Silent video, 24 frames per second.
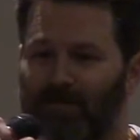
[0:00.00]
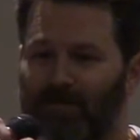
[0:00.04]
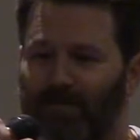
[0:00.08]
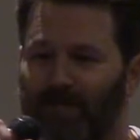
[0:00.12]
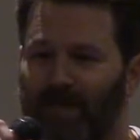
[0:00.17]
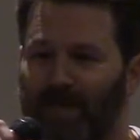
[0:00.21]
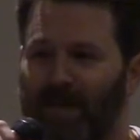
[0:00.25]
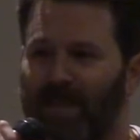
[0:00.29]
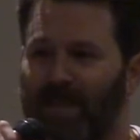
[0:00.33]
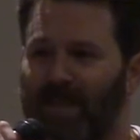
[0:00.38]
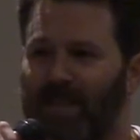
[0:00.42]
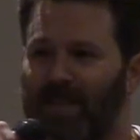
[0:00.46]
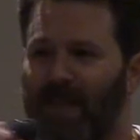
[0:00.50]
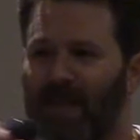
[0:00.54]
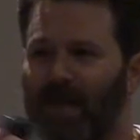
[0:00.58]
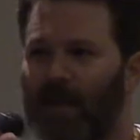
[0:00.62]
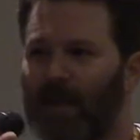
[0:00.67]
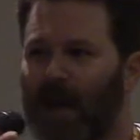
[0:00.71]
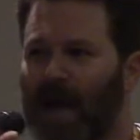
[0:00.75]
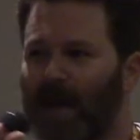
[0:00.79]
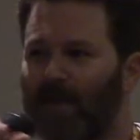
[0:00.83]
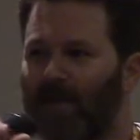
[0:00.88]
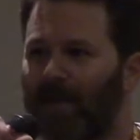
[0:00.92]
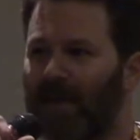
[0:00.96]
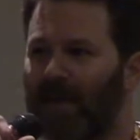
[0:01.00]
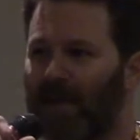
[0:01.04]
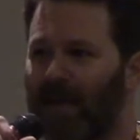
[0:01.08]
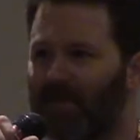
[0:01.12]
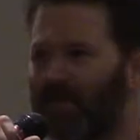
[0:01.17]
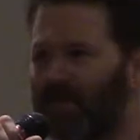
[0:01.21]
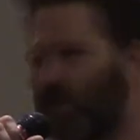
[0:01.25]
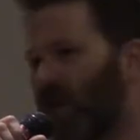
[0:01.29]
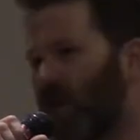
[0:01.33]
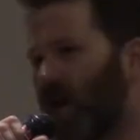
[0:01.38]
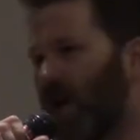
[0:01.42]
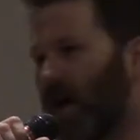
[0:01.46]
but it's I'm happy to
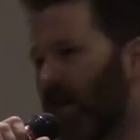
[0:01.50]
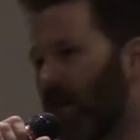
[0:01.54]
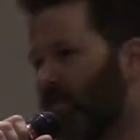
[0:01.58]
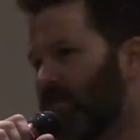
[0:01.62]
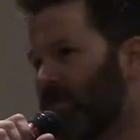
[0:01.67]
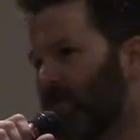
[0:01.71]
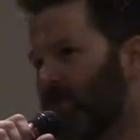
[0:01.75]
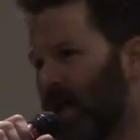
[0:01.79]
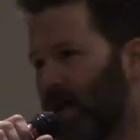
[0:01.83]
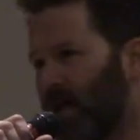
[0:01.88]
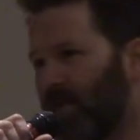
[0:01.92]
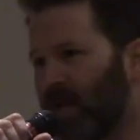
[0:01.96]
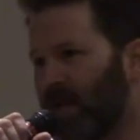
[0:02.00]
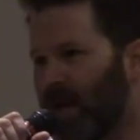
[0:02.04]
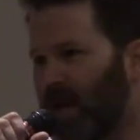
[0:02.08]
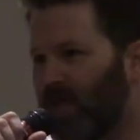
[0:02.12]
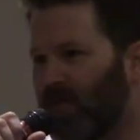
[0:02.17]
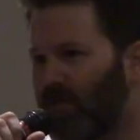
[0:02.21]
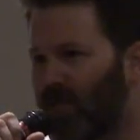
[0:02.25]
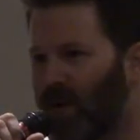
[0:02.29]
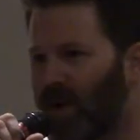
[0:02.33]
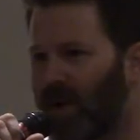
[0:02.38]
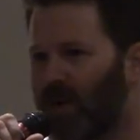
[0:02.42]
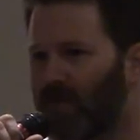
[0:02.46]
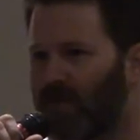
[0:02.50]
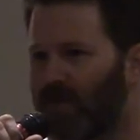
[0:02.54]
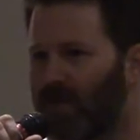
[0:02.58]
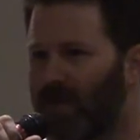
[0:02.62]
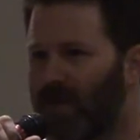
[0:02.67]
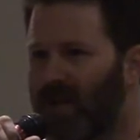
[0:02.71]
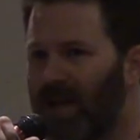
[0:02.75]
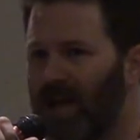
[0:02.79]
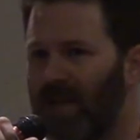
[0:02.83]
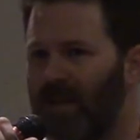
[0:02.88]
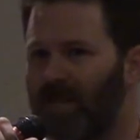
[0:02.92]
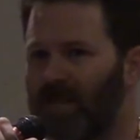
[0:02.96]
have jobs. I'm happy to have regular
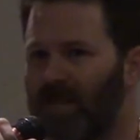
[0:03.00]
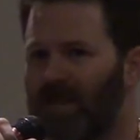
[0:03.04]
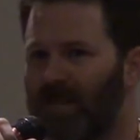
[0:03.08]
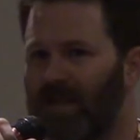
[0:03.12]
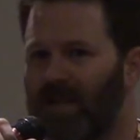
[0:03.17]
jobs.